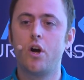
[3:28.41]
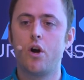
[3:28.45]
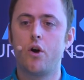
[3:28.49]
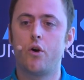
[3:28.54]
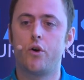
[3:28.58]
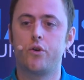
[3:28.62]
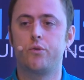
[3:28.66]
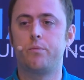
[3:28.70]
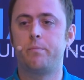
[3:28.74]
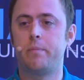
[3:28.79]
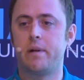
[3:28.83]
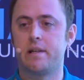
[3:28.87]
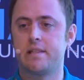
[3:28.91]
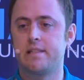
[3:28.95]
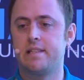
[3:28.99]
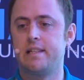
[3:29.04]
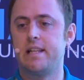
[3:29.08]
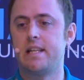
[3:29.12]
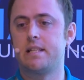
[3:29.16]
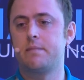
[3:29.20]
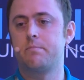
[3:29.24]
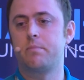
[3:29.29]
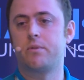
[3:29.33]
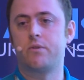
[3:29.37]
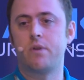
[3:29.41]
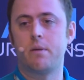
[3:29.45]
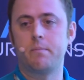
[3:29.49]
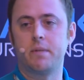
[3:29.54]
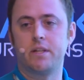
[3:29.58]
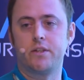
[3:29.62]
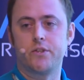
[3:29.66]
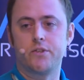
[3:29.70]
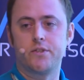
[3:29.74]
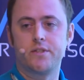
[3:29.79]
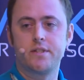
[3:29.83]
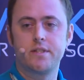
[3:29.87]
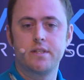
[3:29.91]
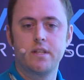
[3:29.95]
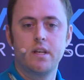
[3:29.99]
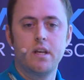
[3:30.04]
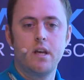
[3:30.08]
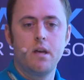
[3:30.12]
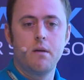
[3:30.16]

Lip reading: or you pass less parameters.